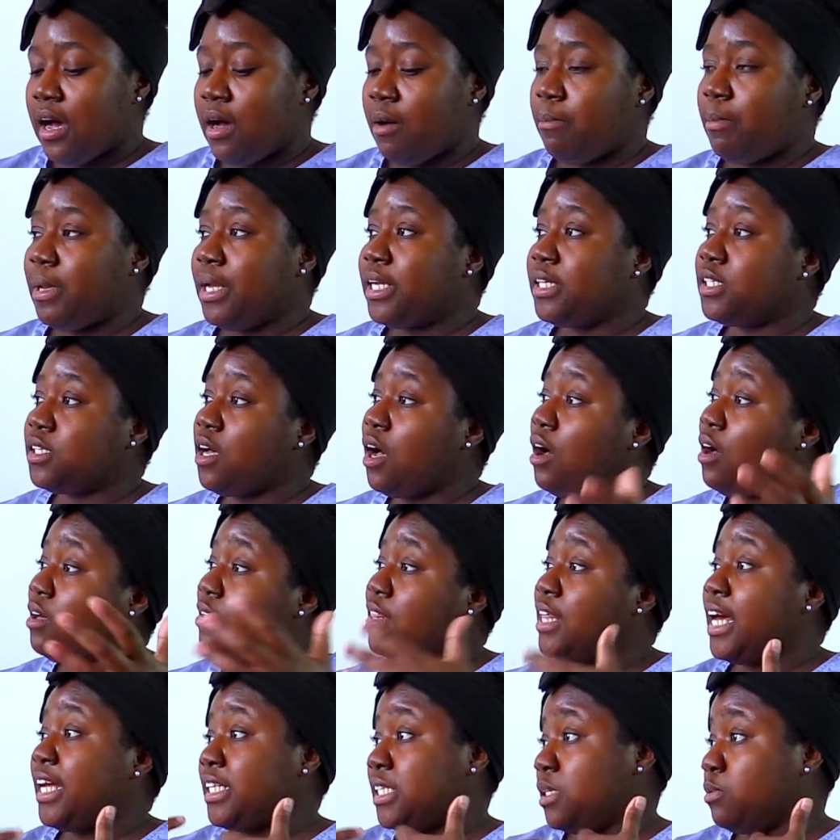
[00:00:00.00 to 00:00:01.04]
because all of
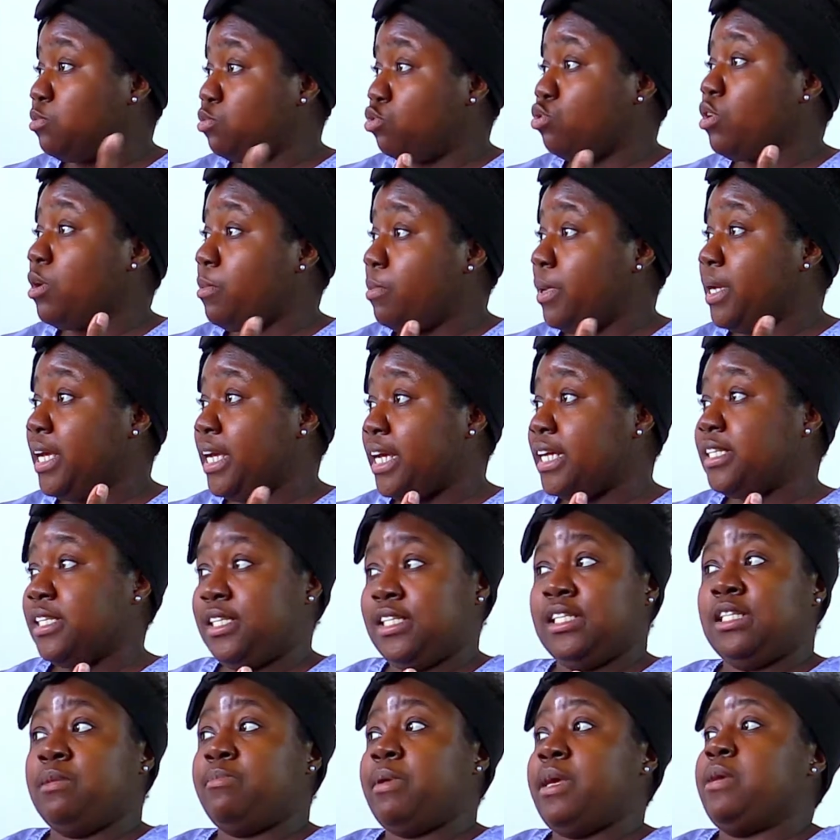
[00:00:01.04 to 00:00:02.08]
that's absorbing
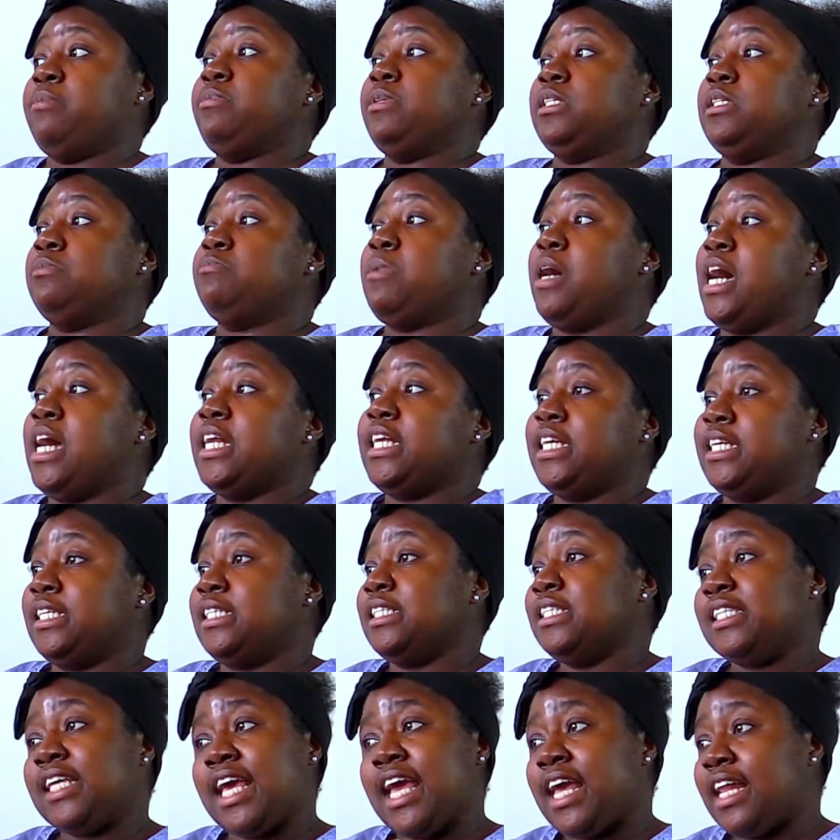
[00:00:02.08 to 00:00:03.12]
into the baby's body
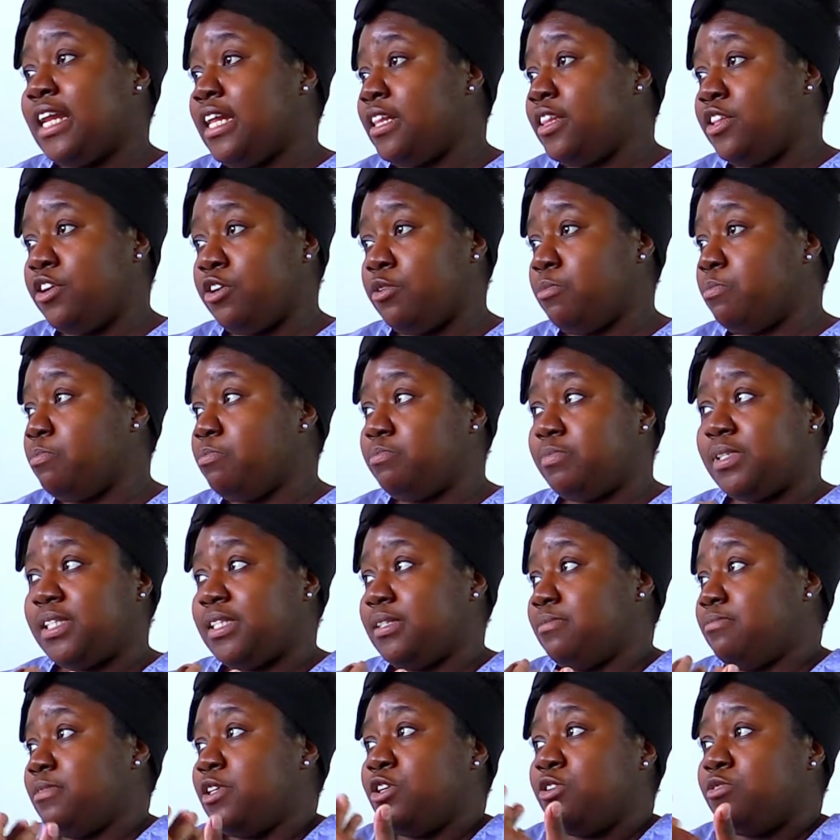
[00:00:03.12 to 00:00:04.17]
and skin, and
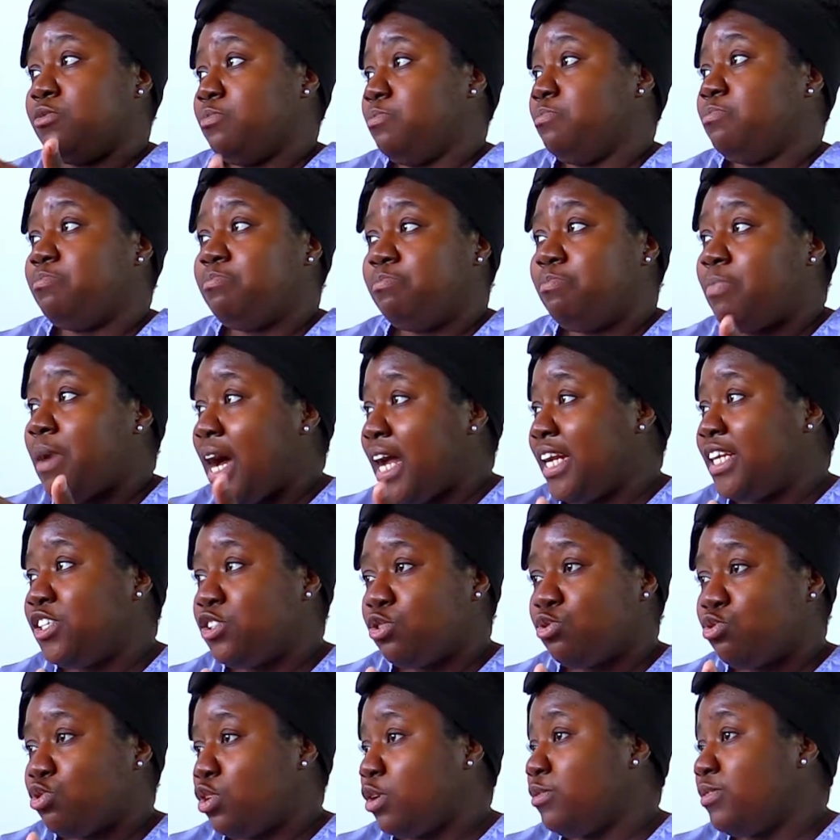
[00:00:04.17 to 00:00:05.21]
their bodies
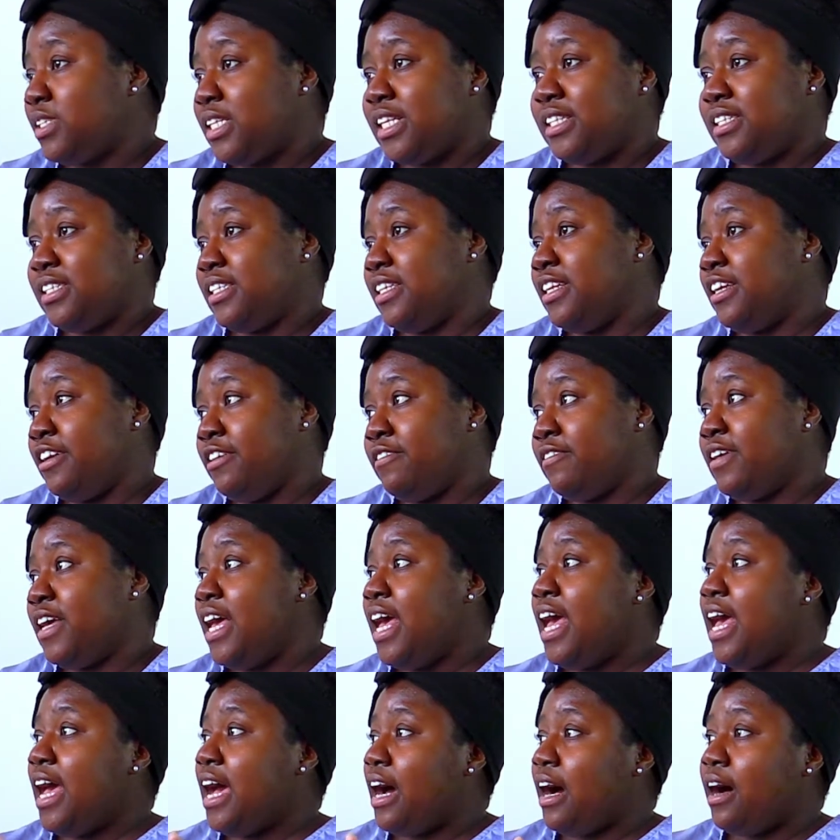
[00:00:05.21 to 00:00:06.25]
are so sensitive
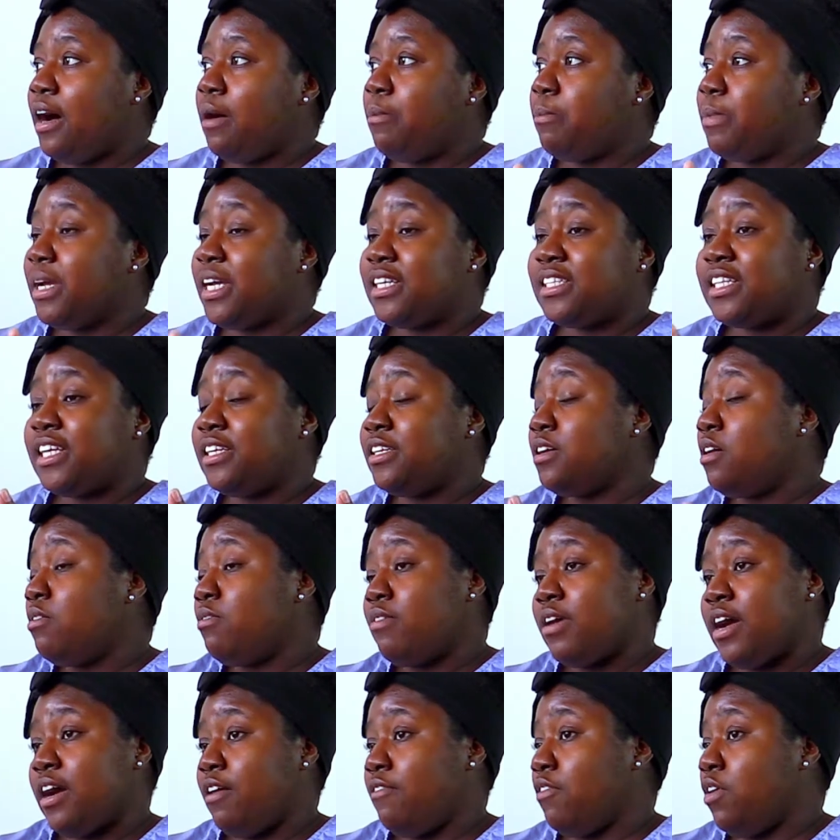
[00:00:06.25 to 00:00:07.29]
because they
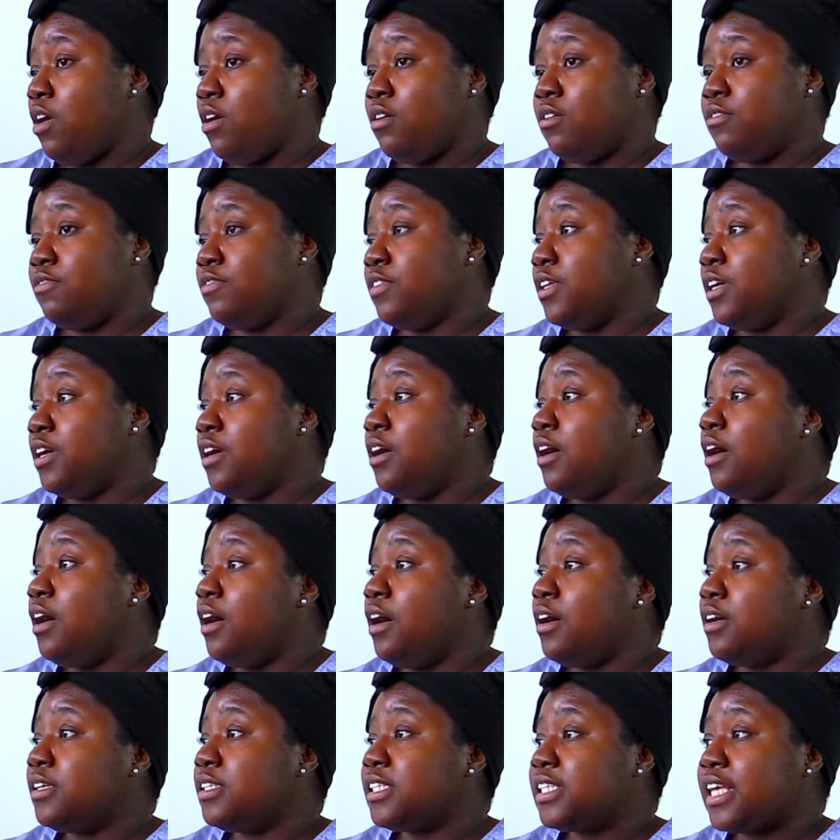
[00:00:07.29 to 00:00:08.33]
don't have all of
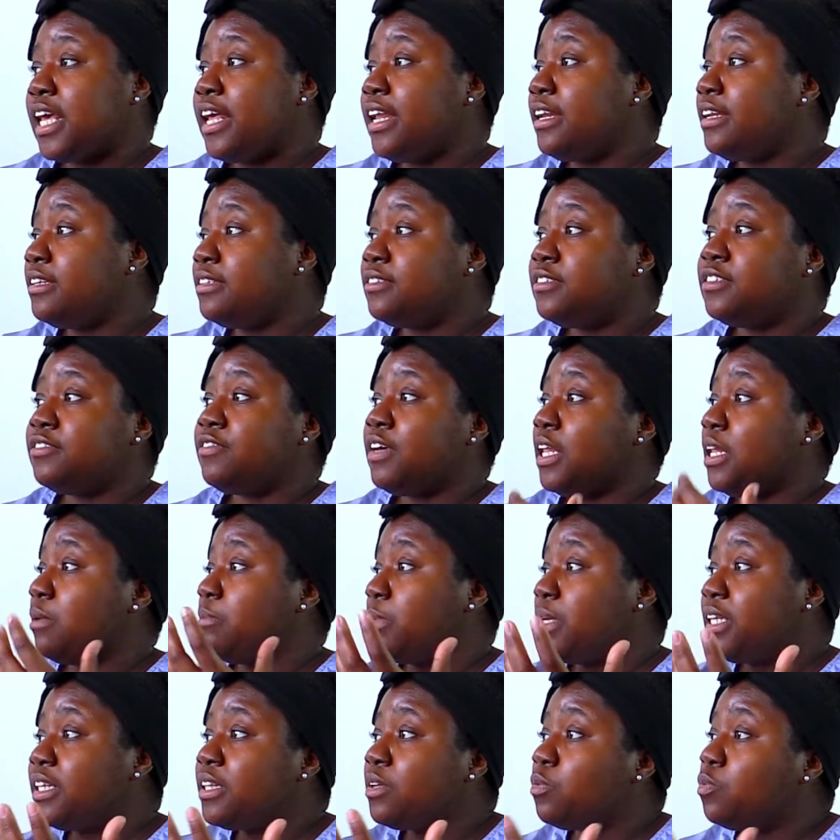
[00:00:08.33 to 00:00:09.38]
the skin
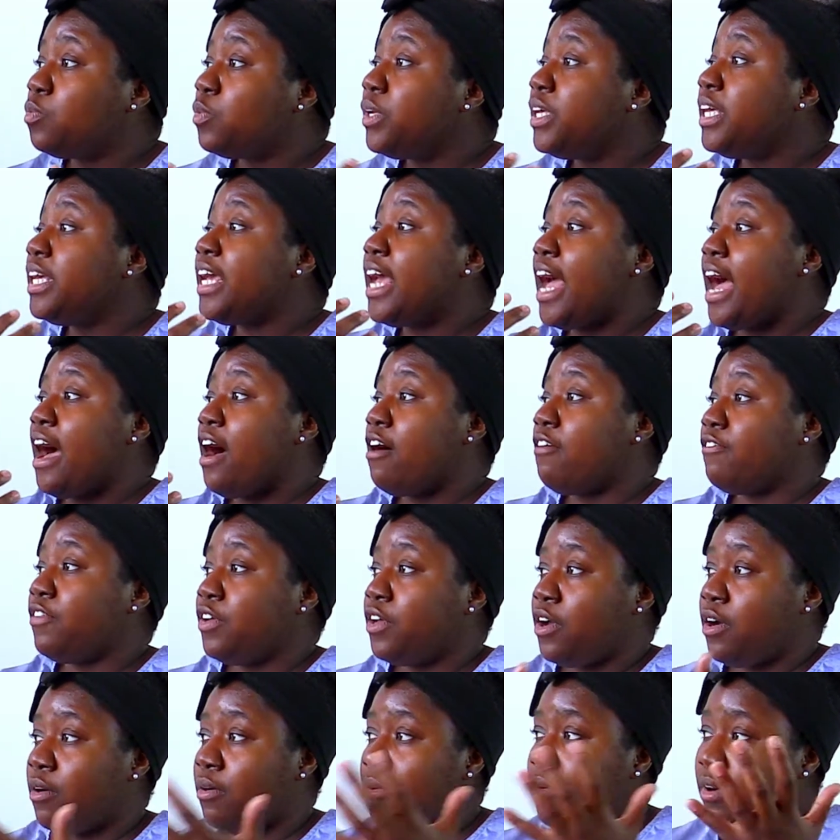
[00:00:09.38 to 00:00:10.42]
development that we have,
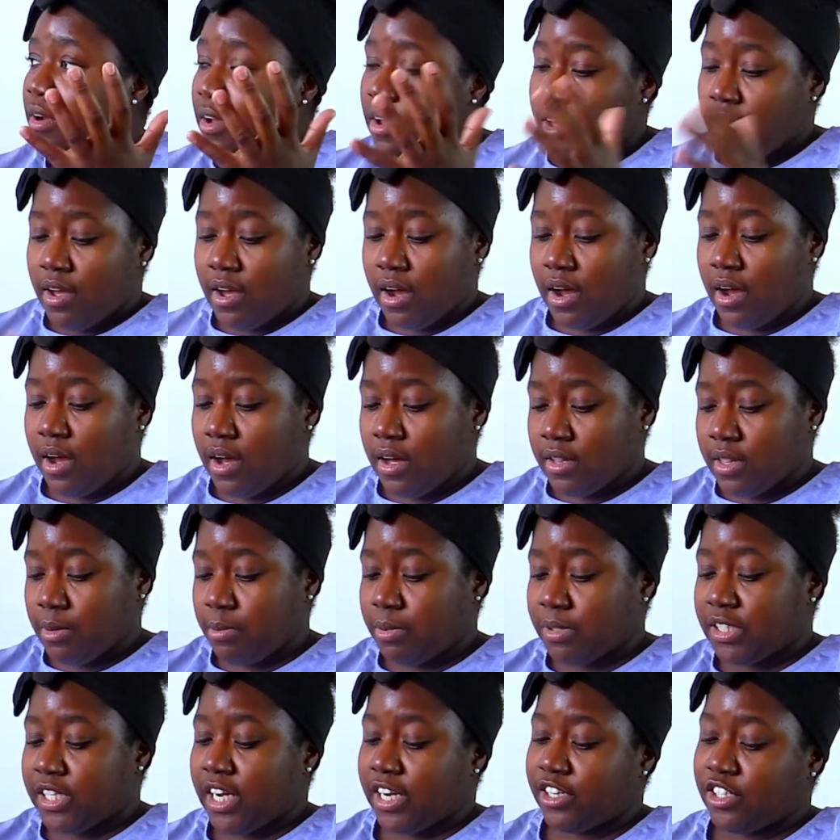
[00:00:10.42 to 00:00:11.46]
the
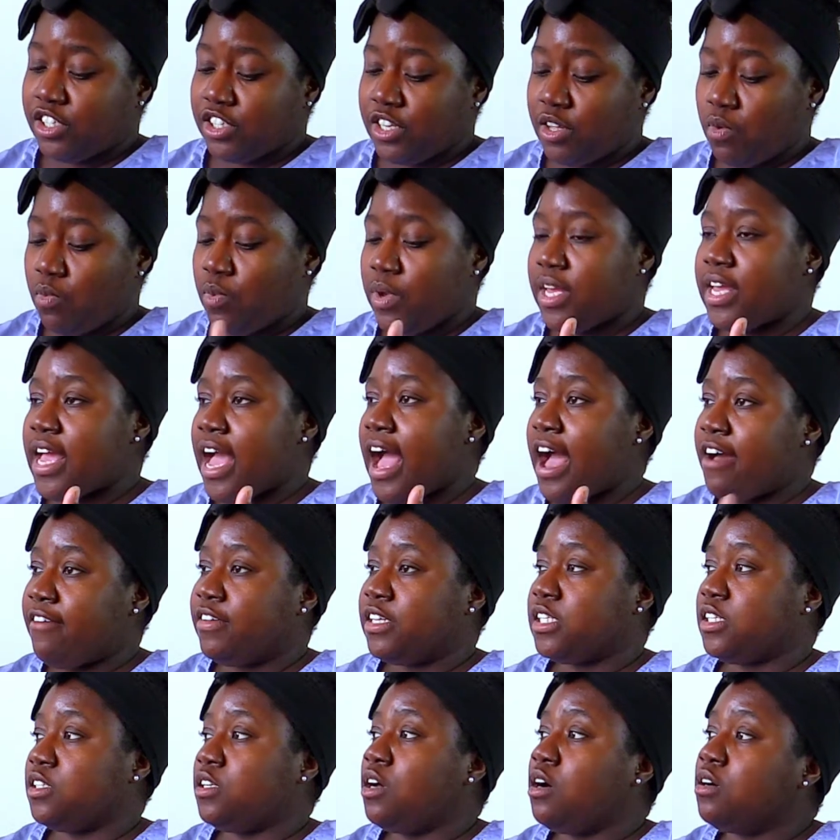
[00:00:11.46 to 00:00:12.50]
protection that we have
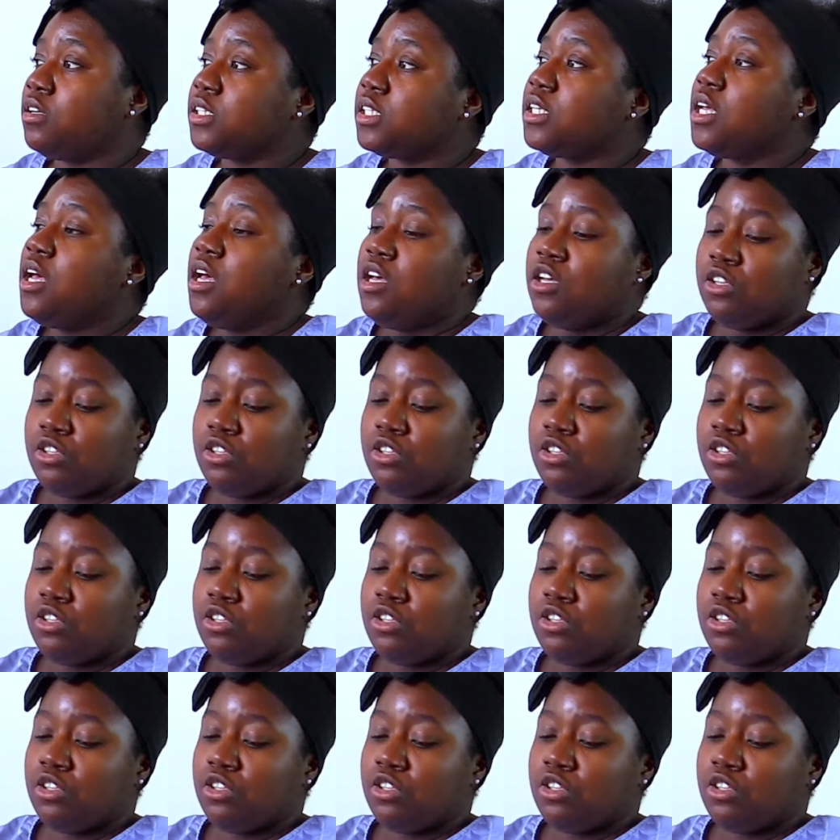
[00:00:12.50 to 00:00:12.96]
as adults.